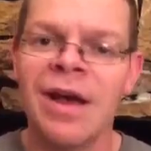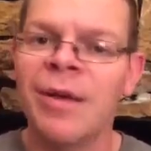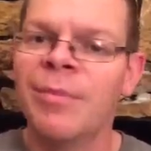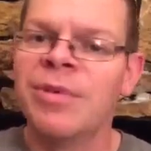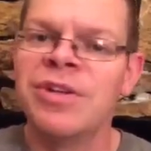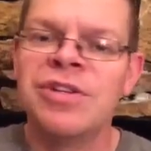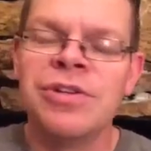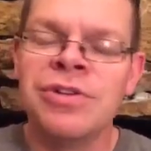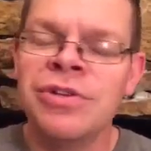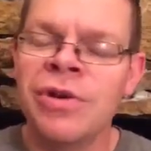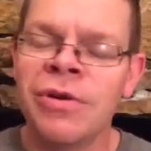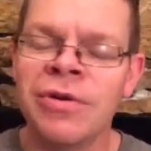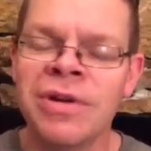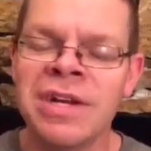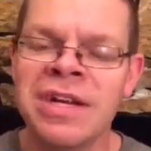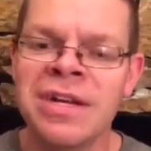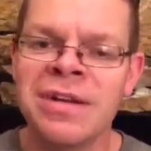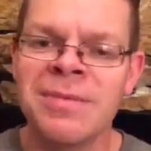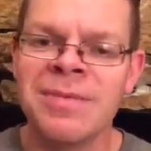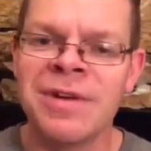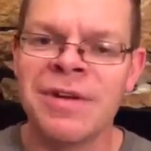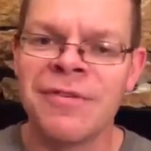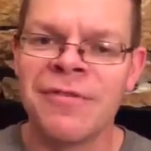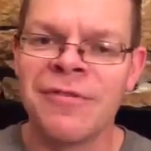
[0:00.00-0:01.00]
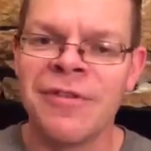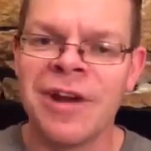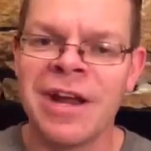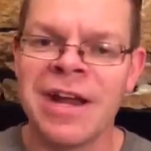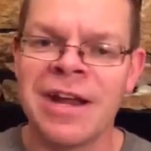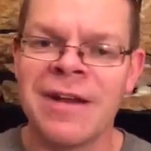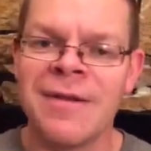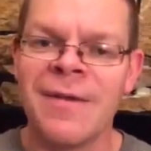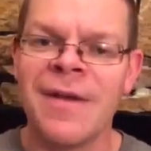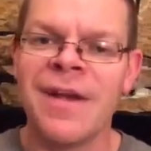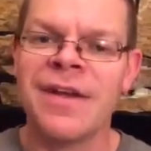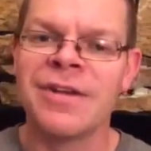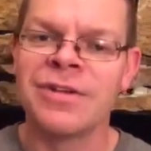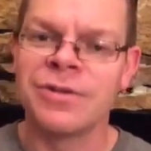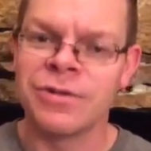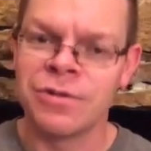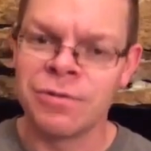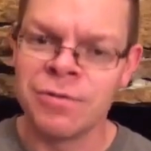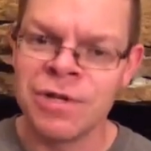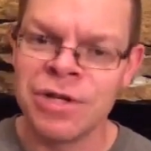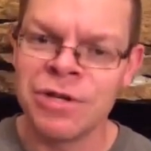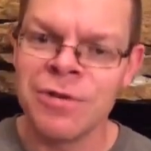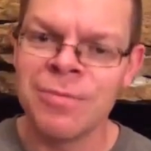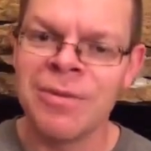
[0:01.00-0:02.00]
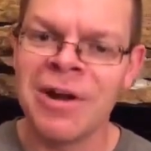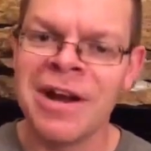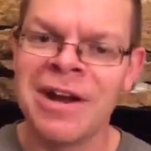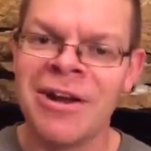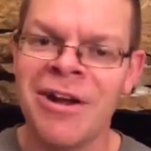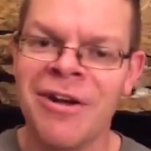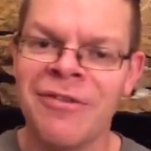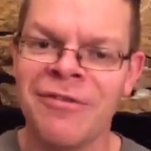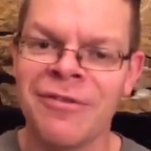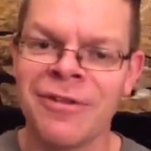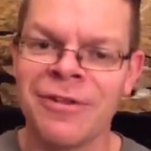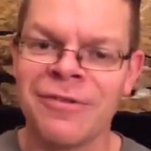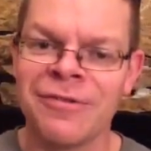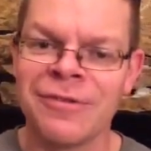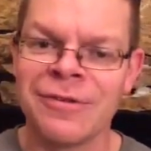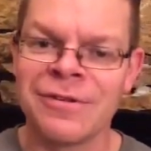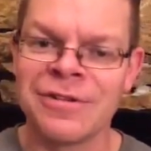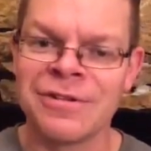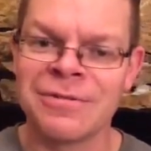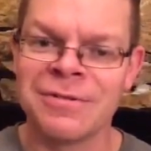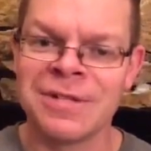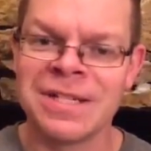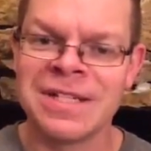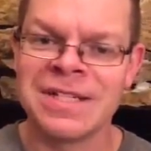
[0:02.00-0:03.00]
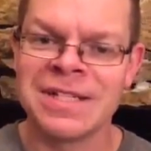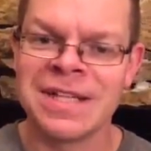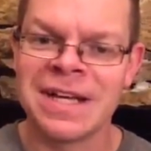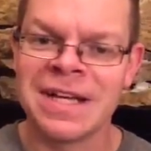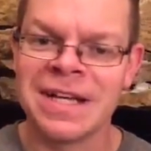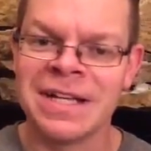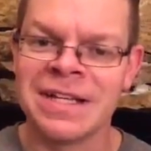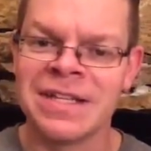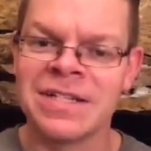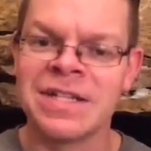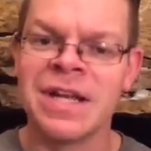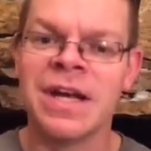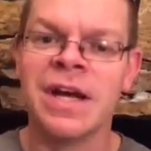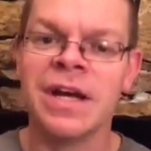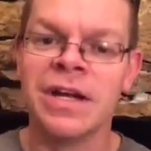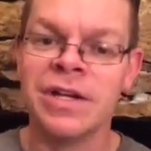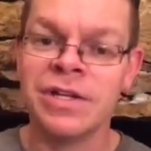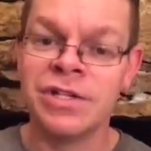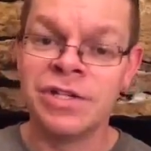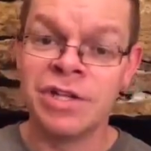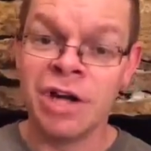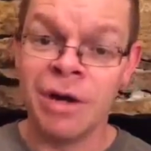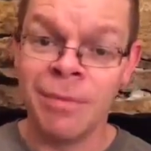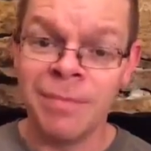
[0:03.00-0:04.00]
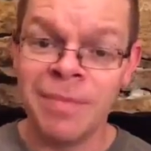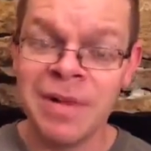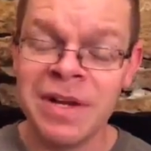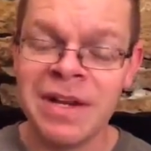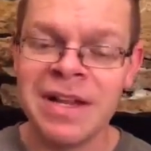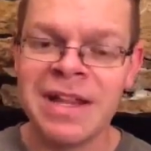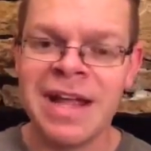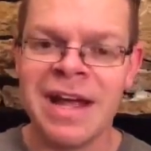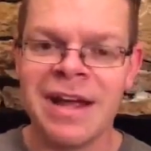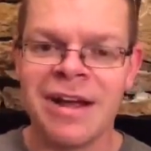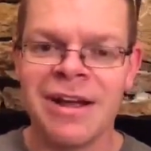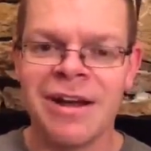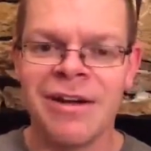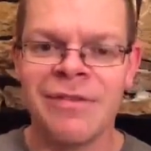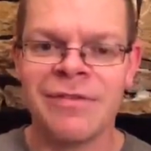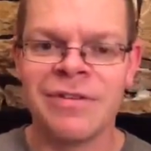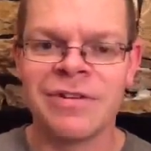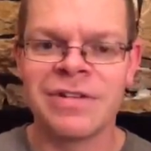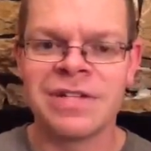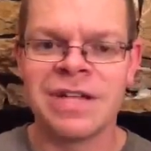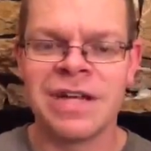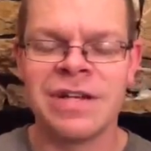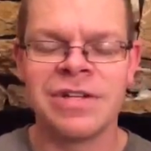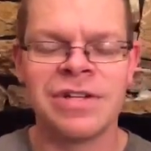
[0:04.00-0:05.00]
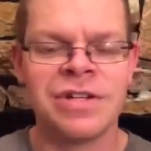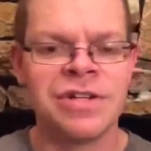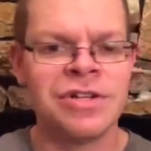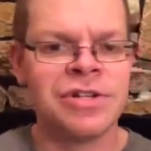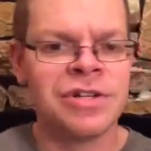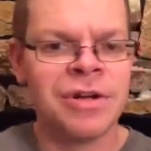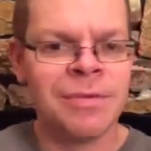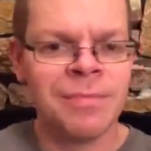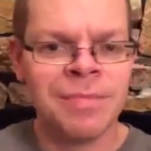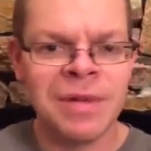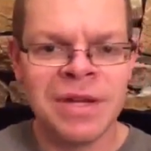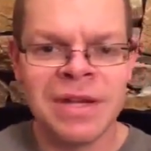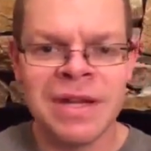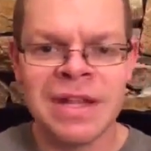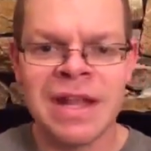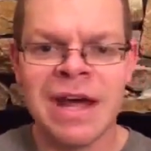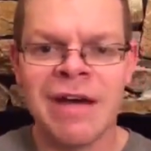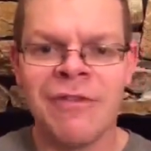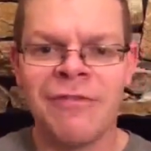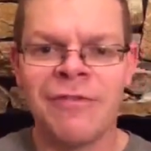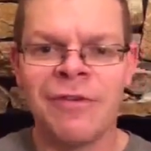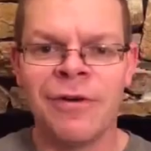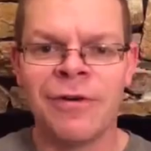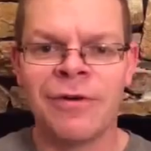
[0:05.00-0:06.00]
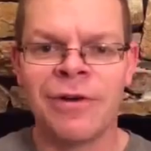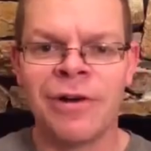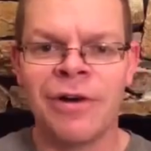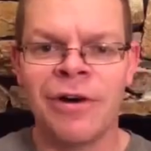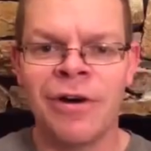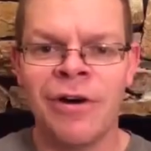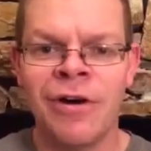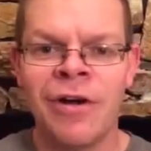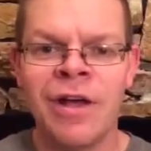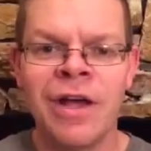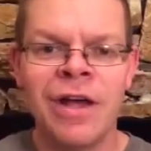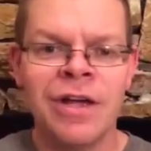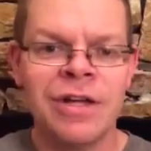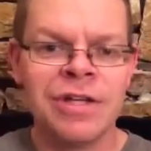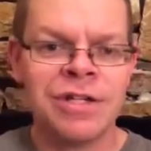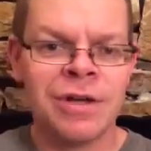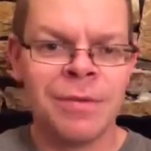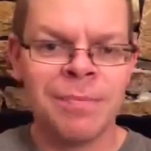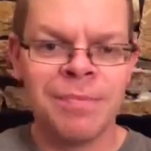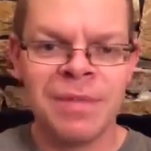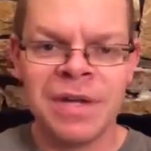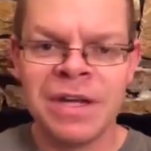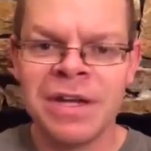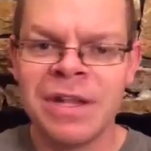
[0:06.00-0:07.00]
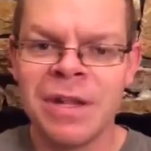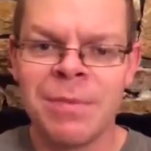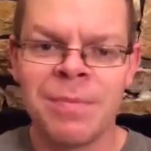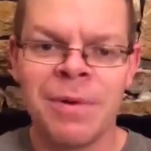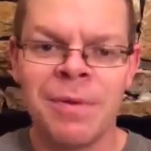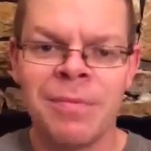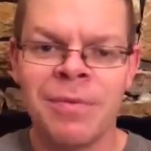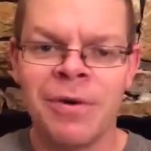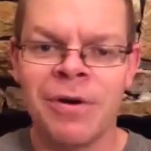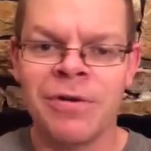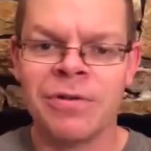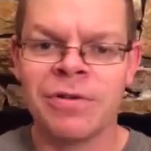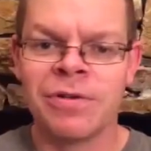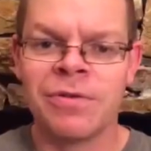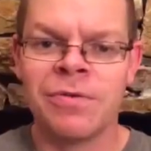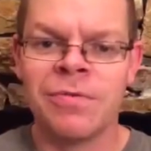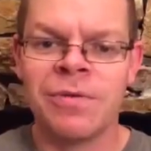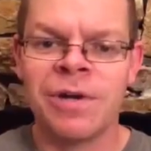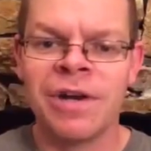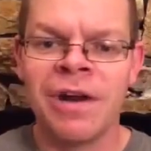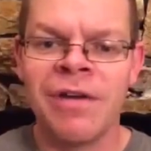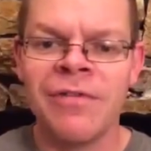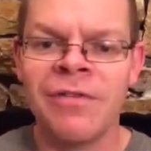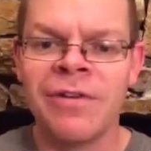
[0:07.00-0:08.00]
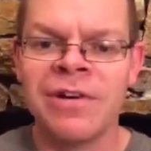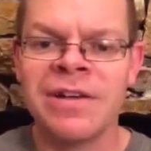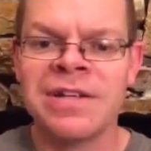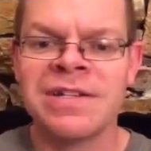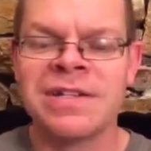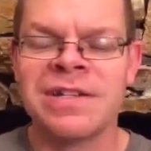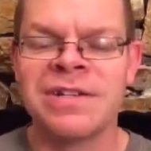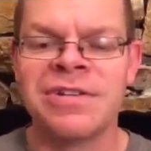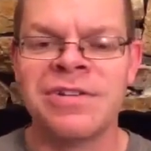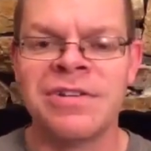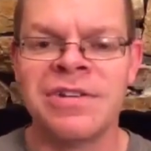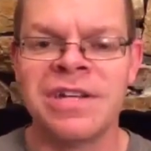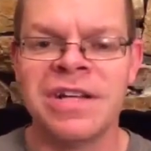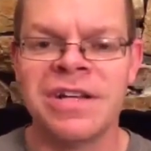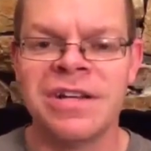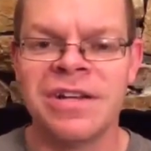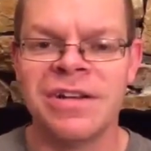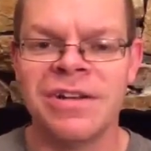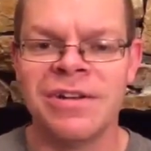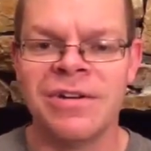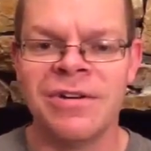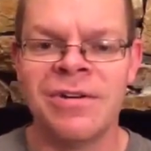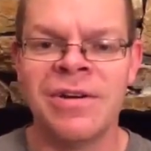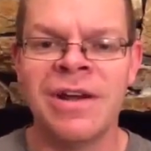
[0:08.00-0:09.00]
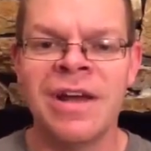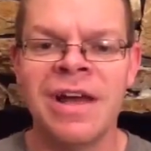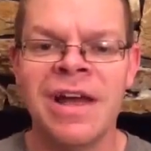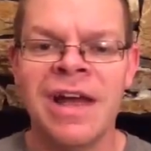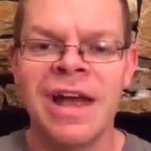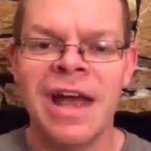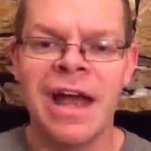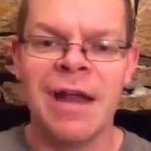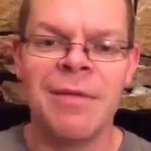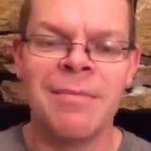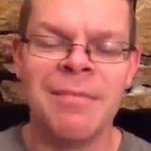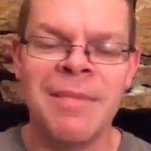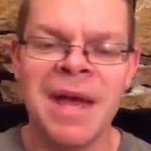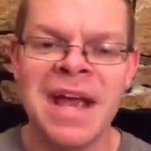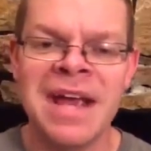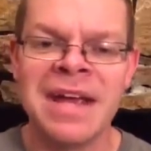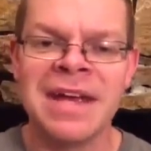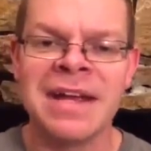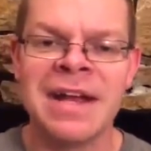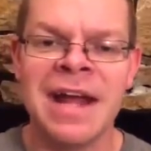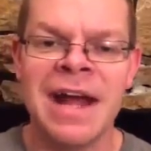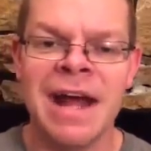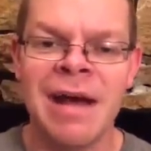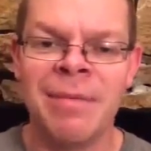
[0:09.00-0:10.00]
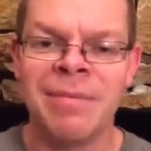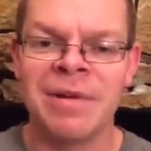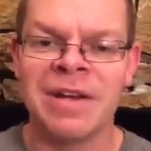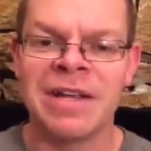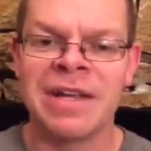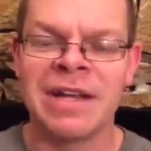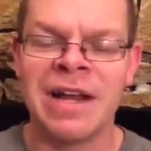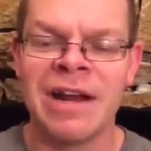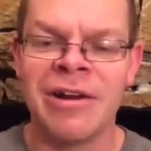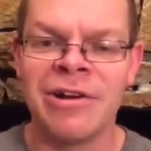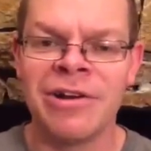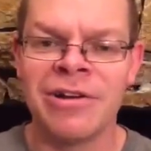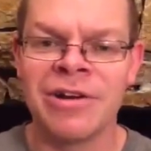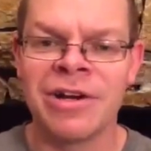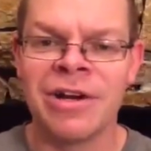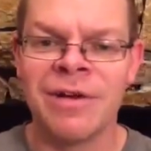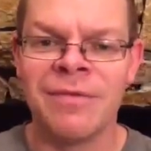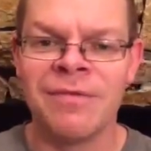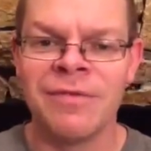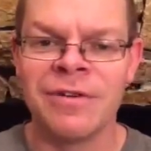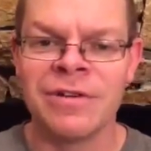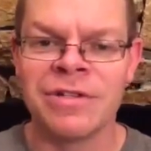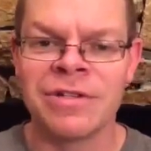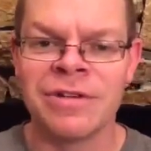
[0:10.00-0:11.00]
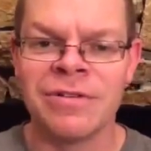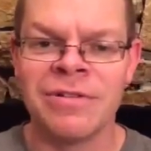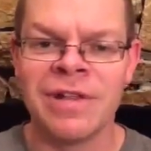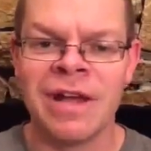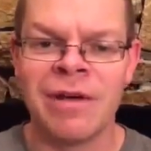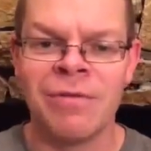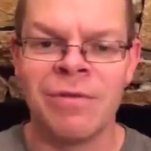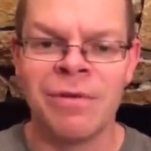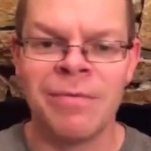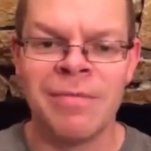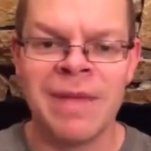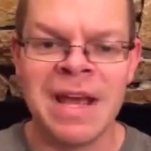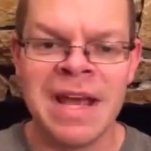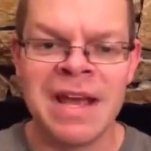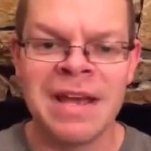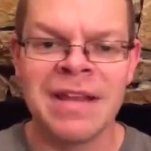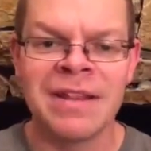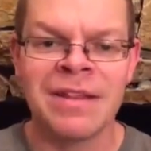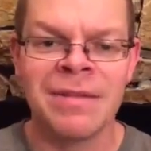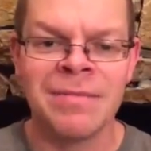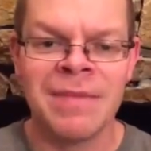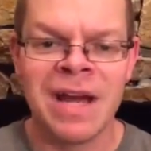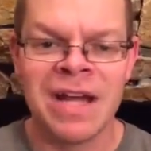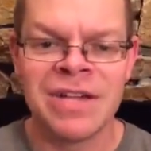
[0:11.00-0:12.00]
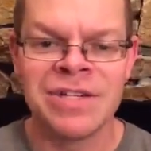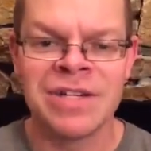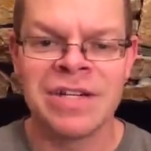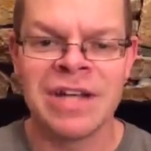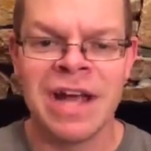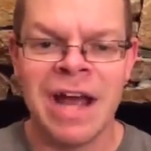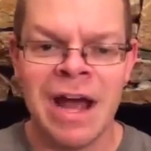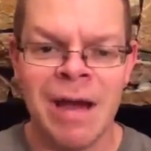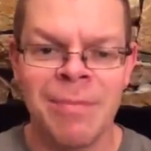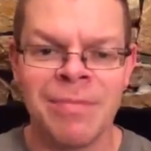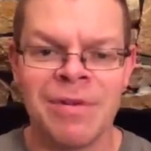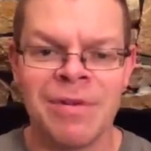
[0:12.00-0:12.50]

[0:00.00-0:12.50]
But you don't need to be afraid. So switch your brain off for the first 20 seconds, jump into that conversation, jump into that phone call, jump into the proposal, whatever it is that you need to do, and make it happen. Get out of your comfort zone. That will make the magic happen.